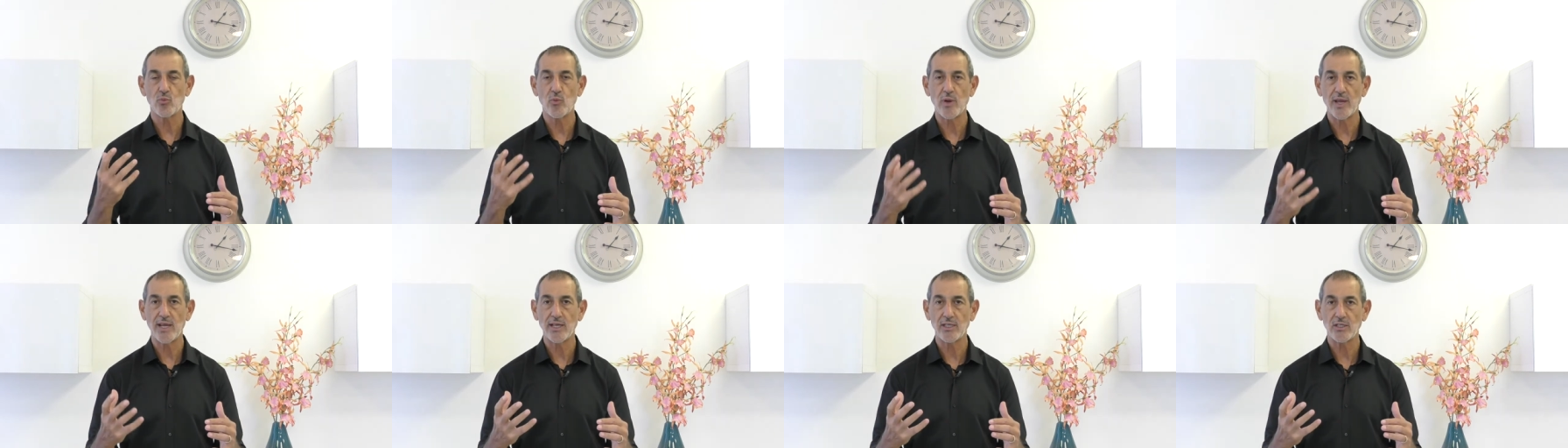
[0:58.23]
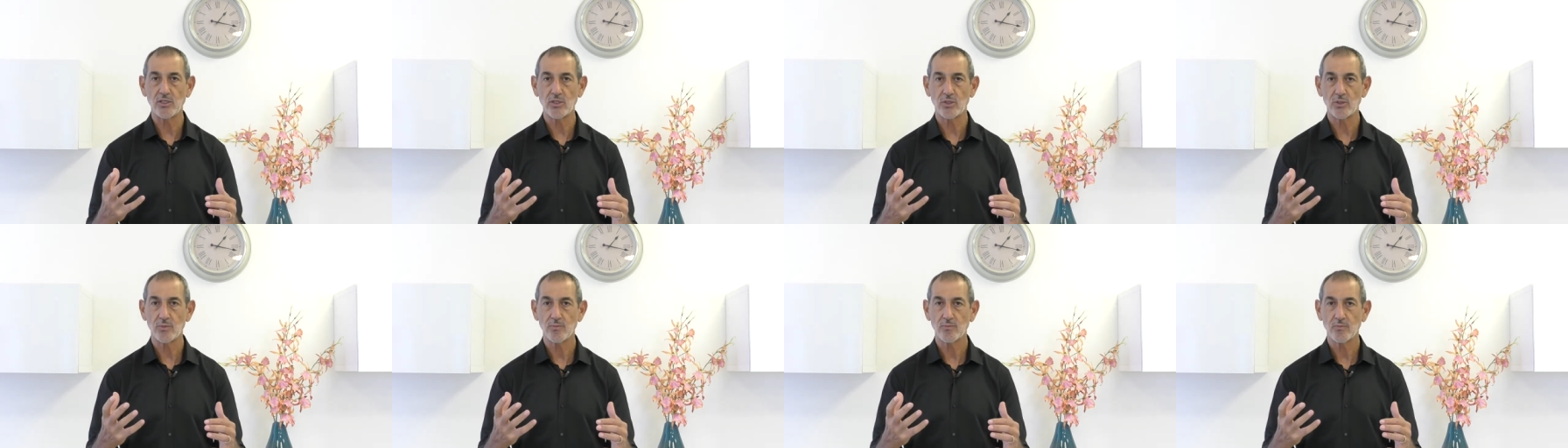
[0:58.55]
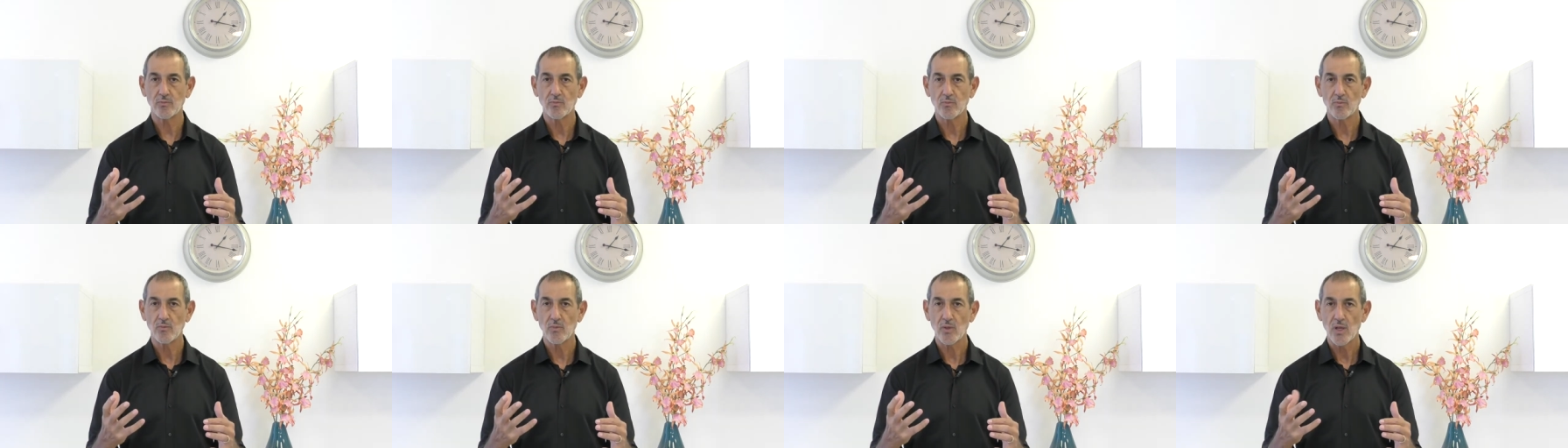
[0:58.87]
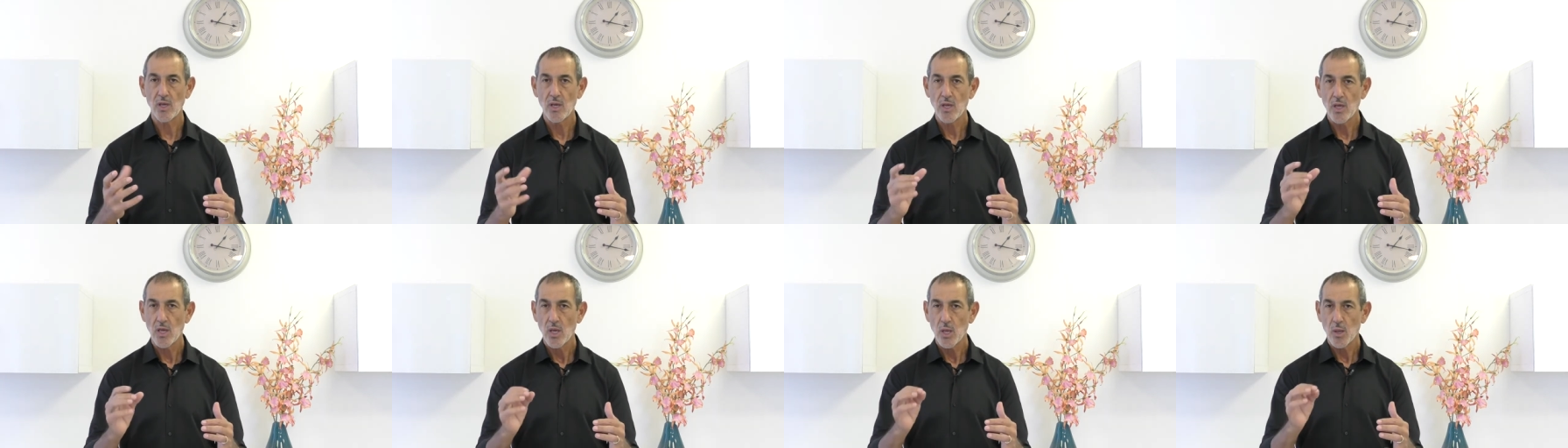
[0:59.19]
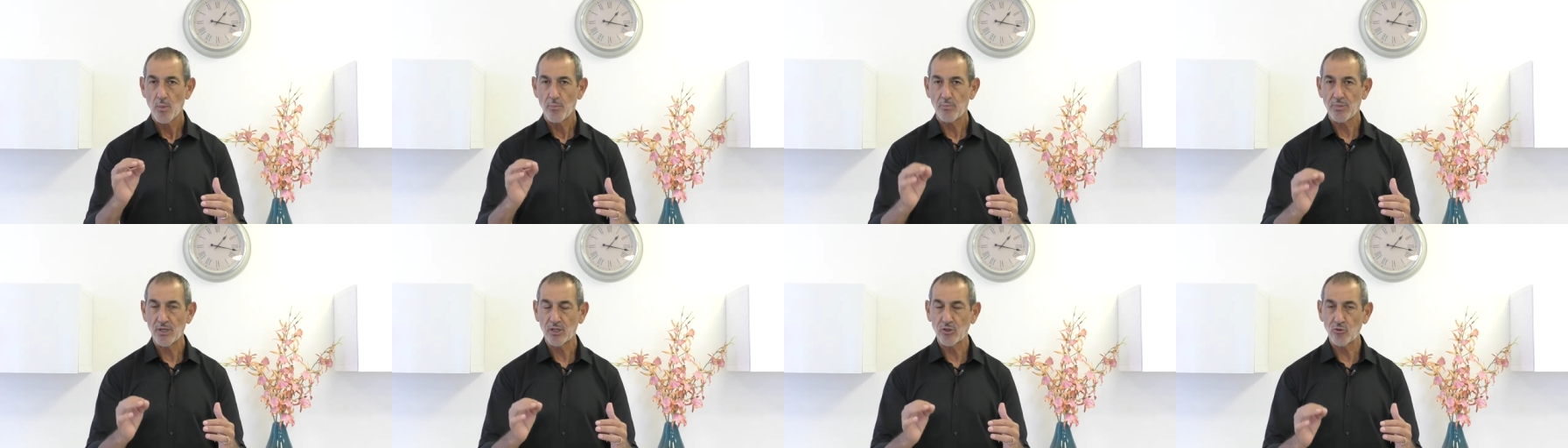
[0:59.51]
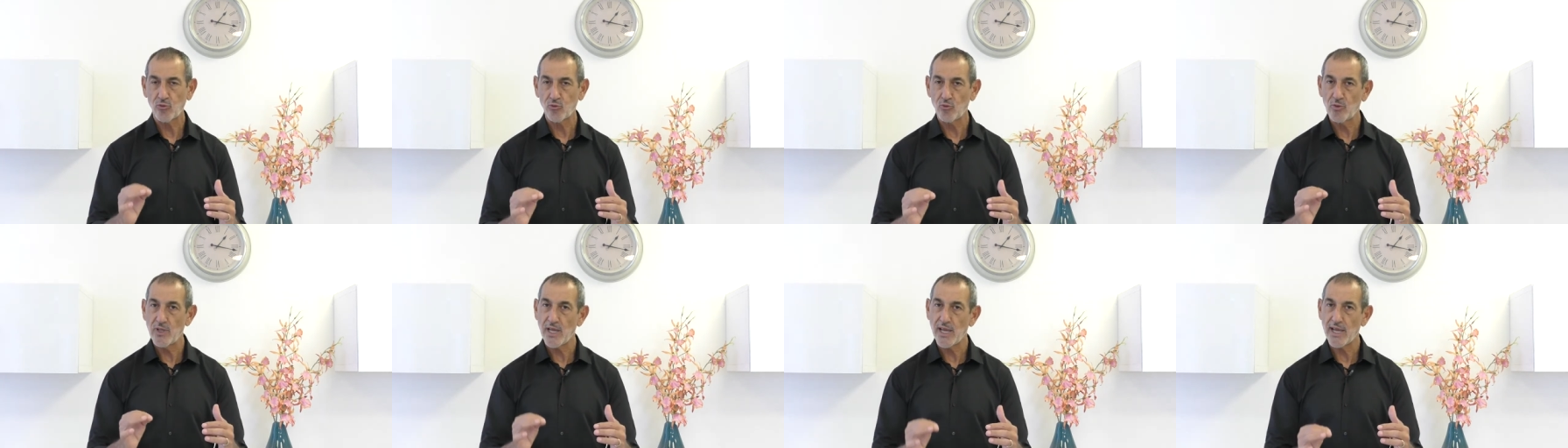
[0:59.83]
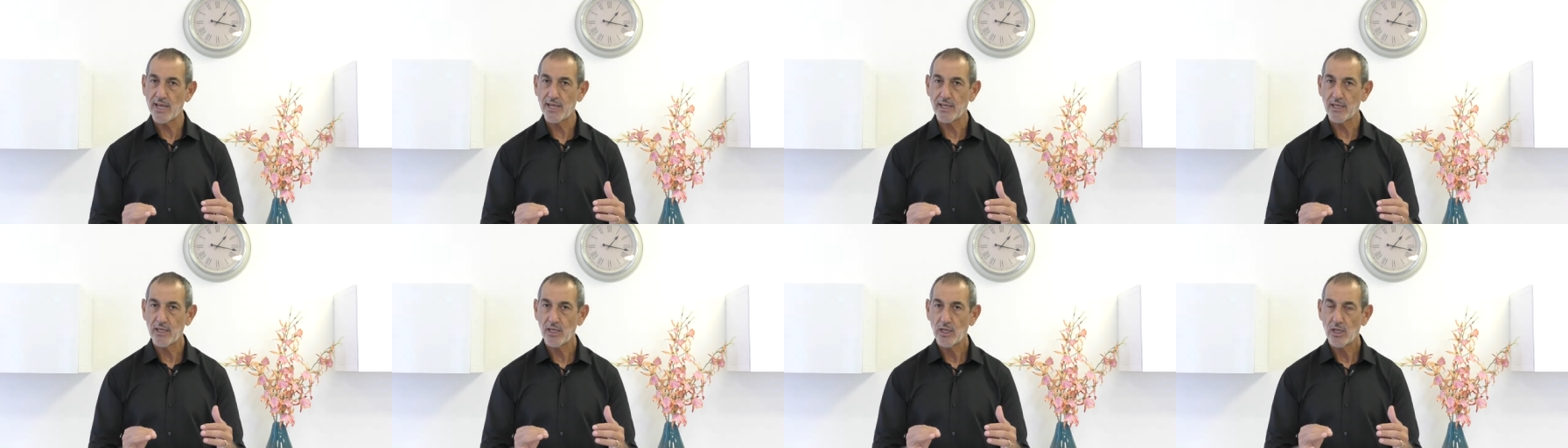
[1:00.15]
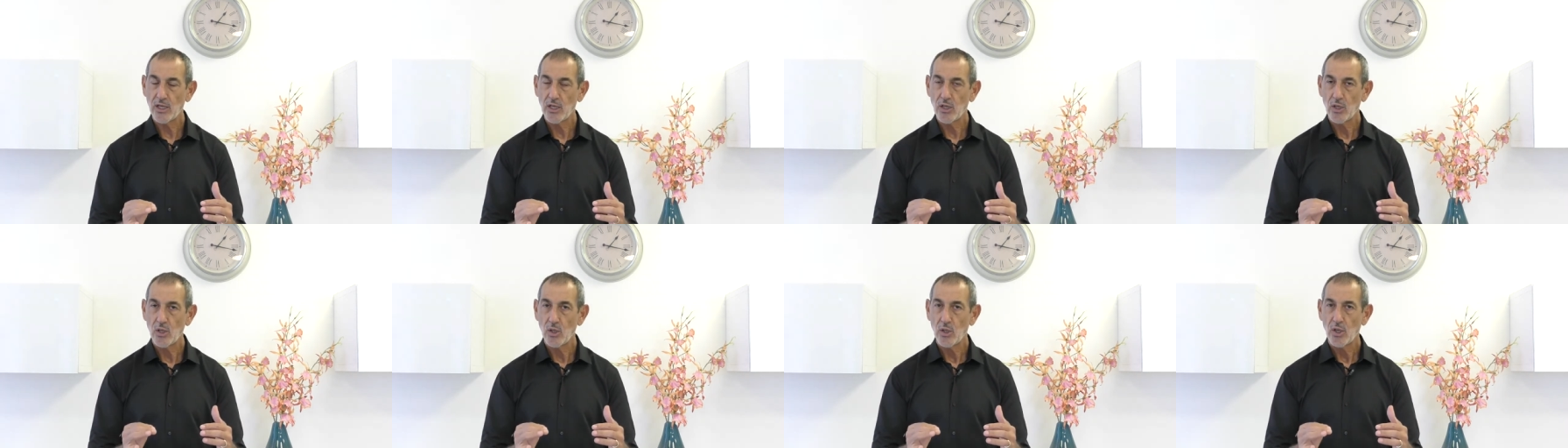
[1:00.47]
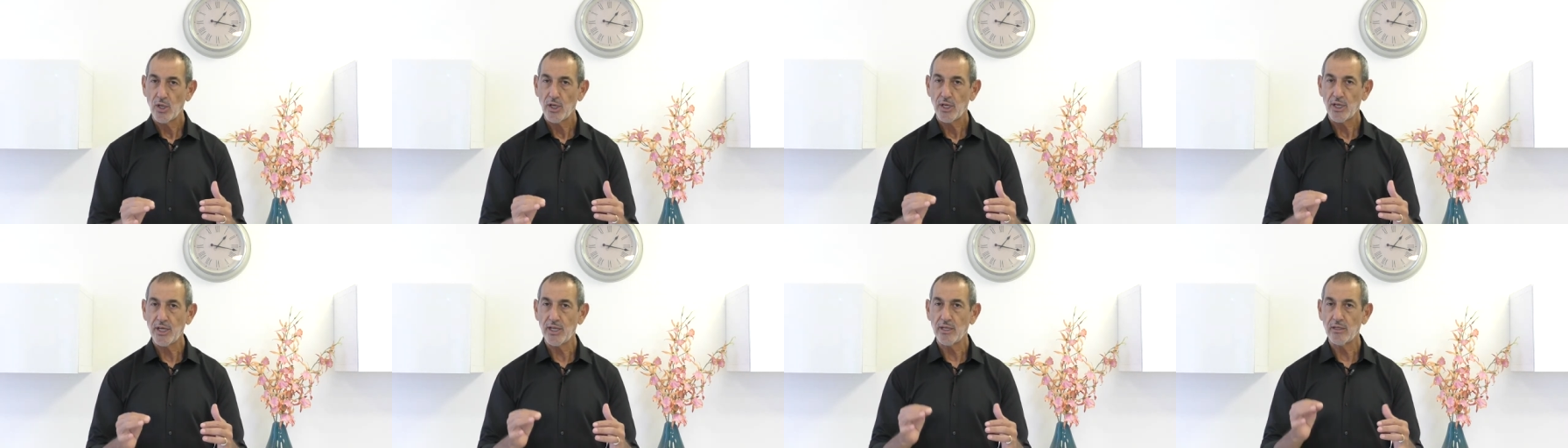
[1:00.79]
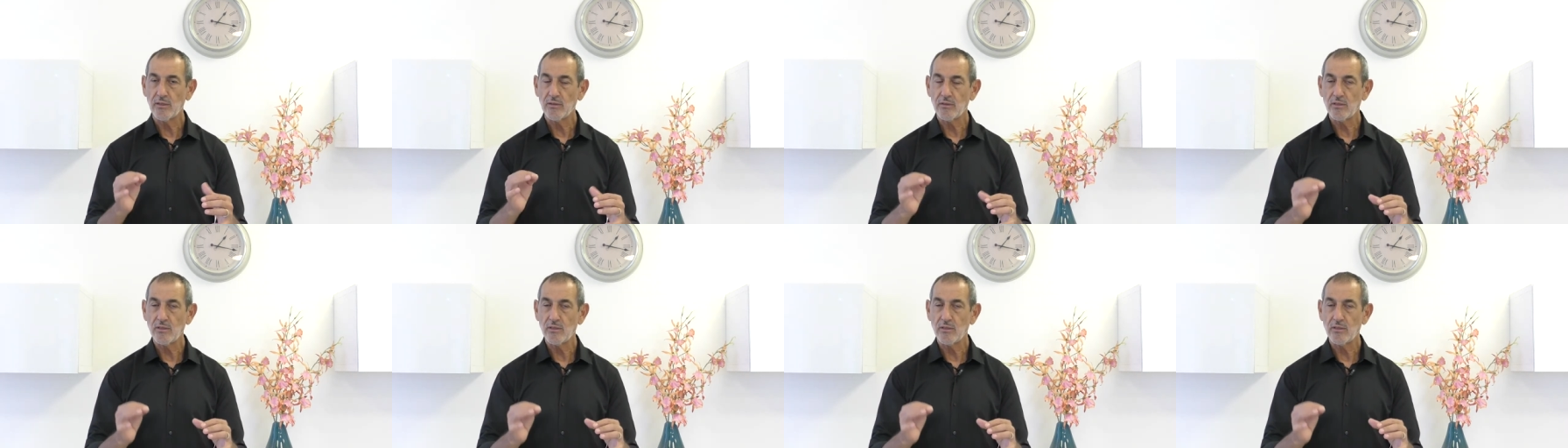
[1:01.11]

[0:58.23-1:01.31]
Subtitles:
ways. But today, in